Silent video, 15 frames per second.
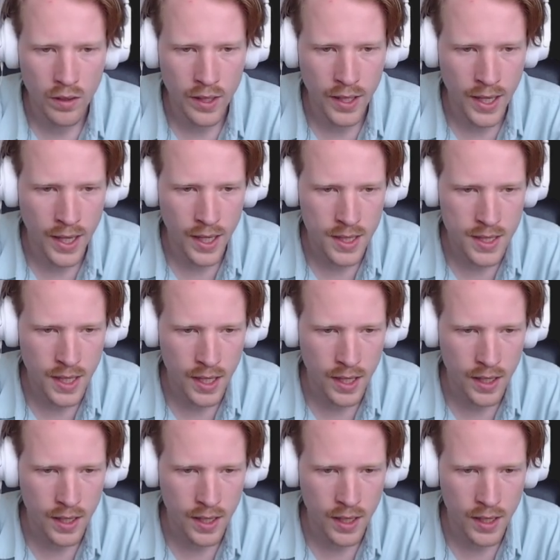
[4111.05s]
the content
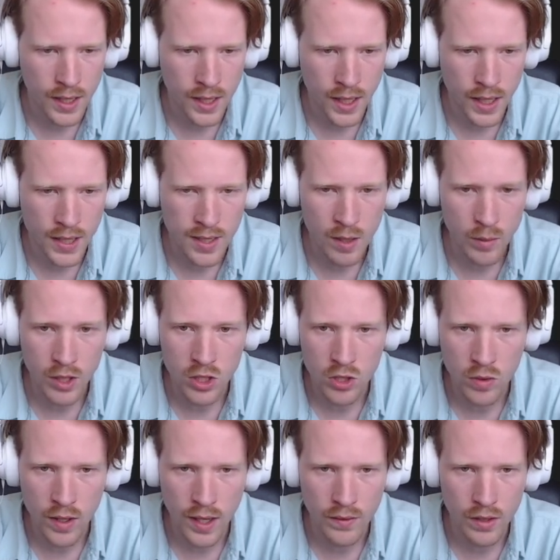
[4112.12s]
in the case that we
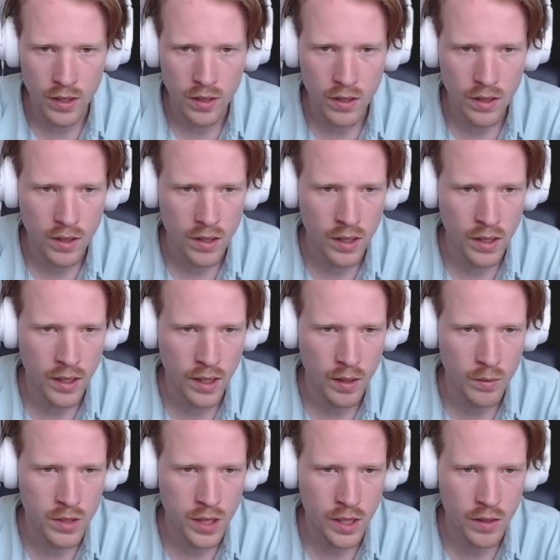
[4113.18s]
do have an
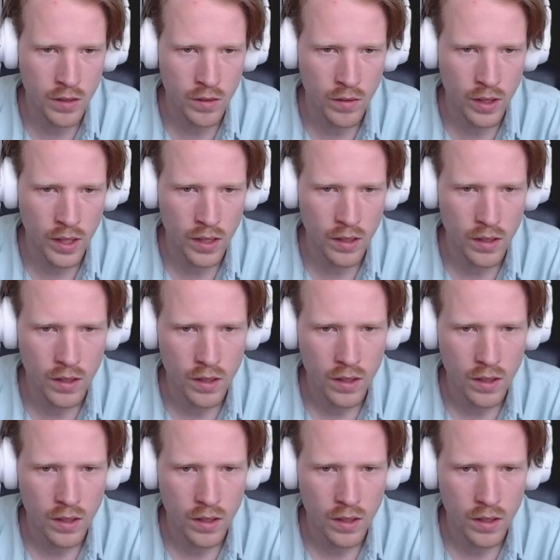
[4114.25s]
item title, right?